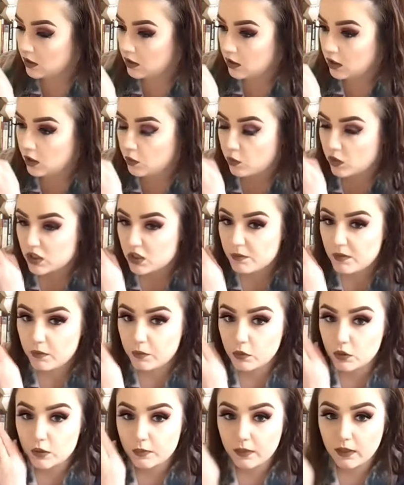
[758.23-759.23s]
He wants
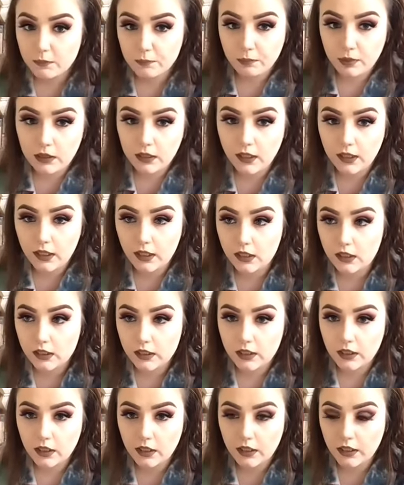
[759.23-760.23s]
people to be plain,
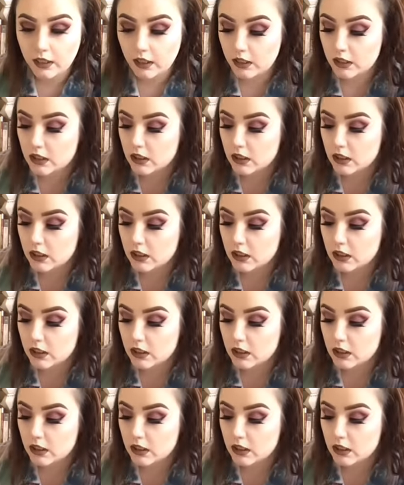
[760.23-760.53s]
clear,